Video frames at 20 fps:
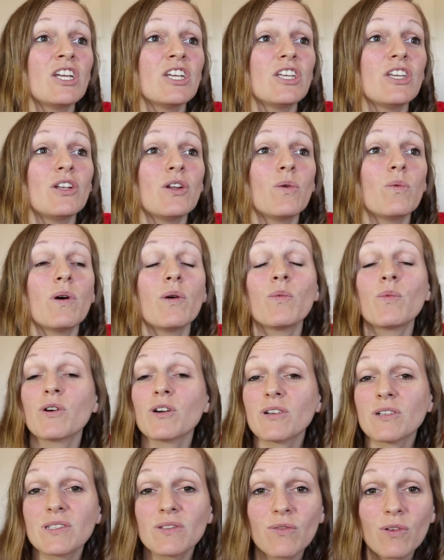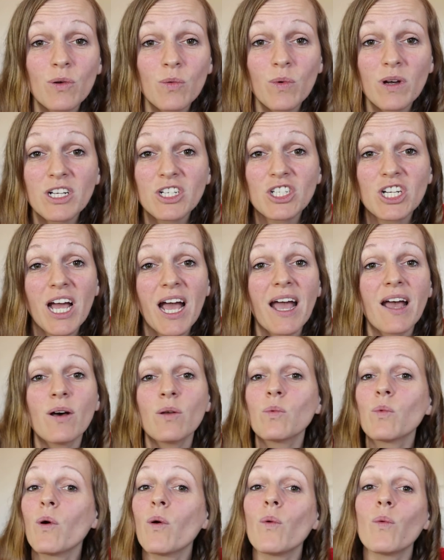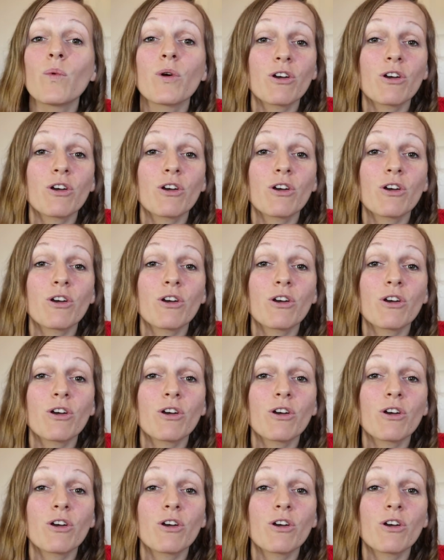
you know what works for one child won't